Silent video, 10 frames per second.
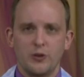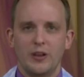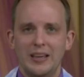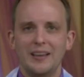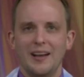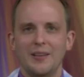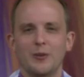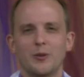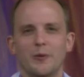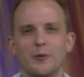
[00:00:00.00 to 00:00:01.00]
officially,
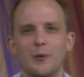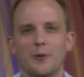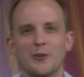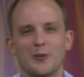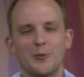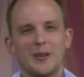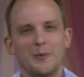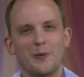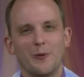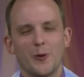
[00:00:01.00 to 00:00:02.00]
I know some of you
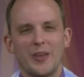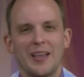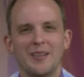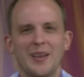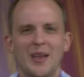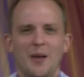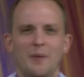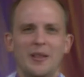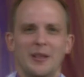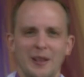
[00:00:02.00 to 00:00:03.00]
participated before that,
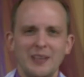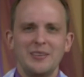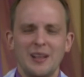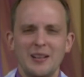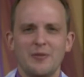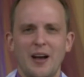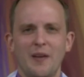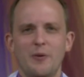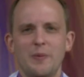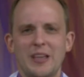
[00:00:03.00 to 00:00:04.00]
but in
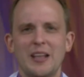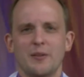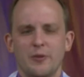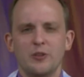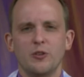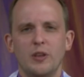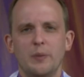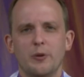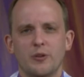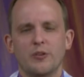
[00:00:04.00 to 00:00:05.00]
1995, we began
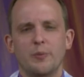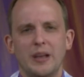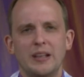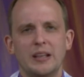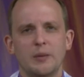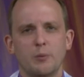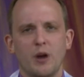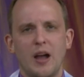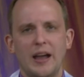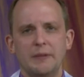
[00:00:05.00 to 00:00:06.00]
officially participating in
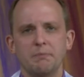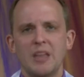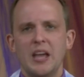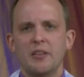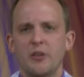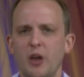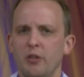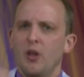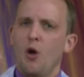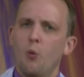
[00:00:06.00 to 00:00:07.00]
Pride. And I
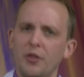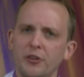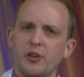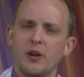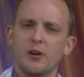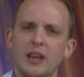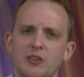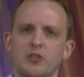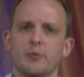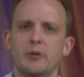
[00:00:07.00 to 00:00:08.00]
thought, what this
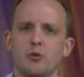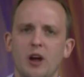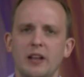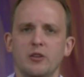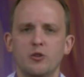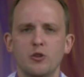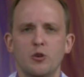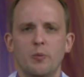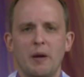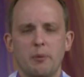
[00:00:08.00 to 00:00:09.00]
congregation has been trying to
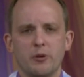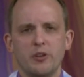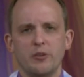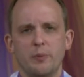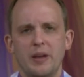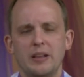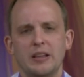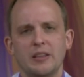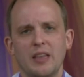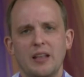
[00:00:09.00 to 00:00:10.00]
do by
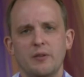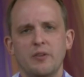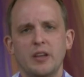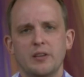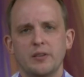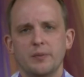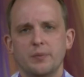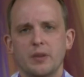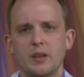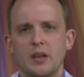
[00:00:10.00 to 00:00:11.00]
participating in that event
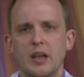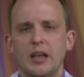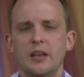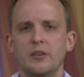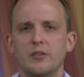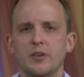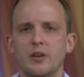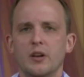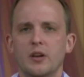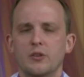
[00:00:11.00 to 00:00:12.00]
is
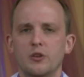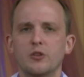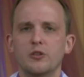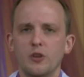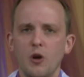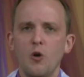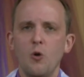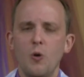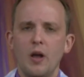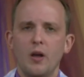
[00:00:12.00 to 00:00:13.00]
to
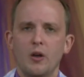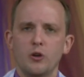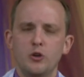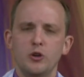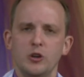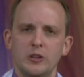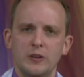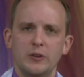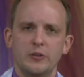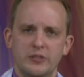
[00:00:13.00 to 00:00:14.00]
sow
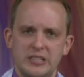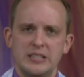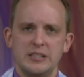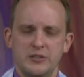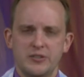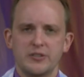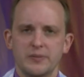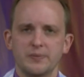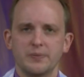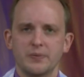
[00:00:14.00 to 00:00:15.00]
good
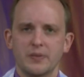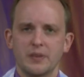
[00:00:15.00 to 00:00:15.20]
seeds.